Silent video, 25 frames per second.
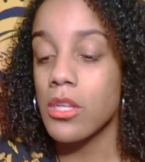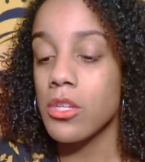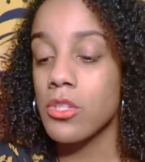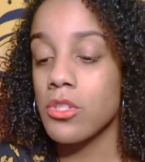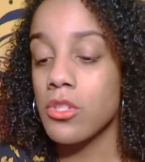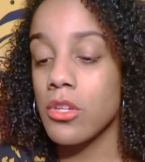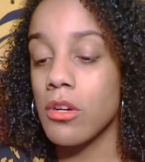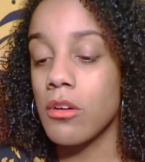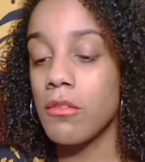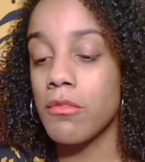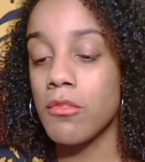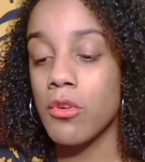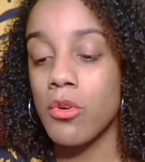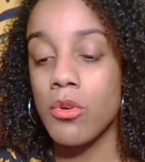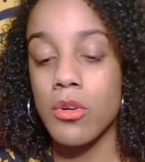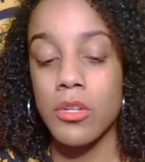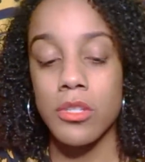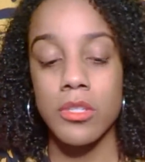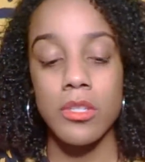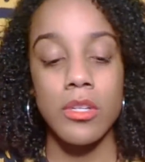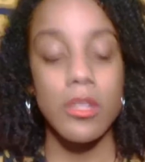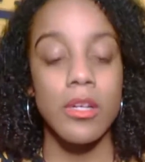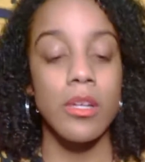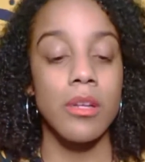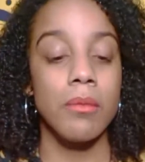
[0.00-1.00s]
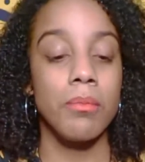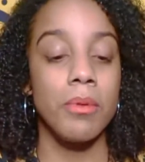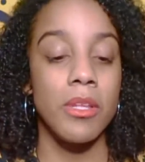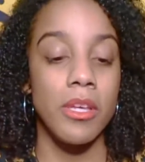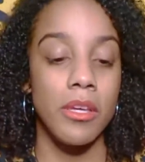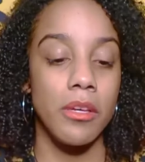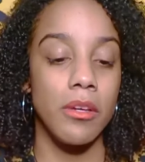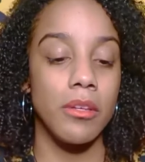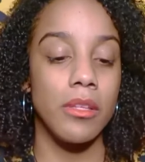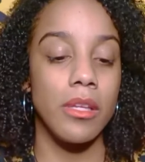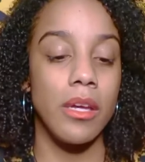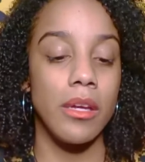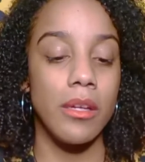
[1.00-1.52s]
So, of course, they're going to play
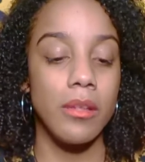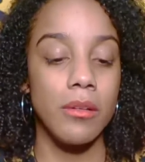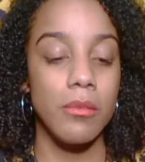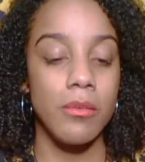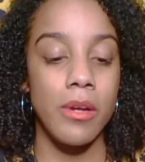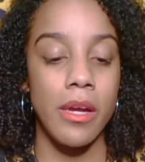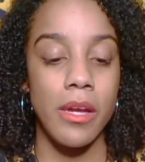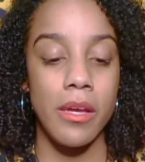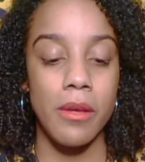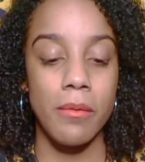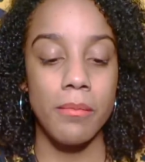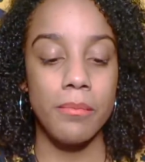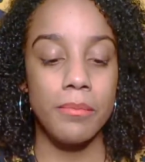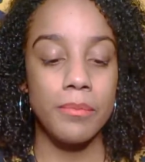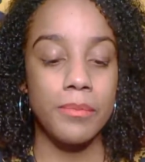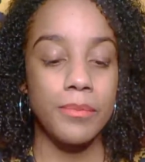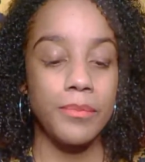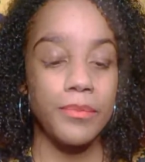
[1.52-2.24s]
on that.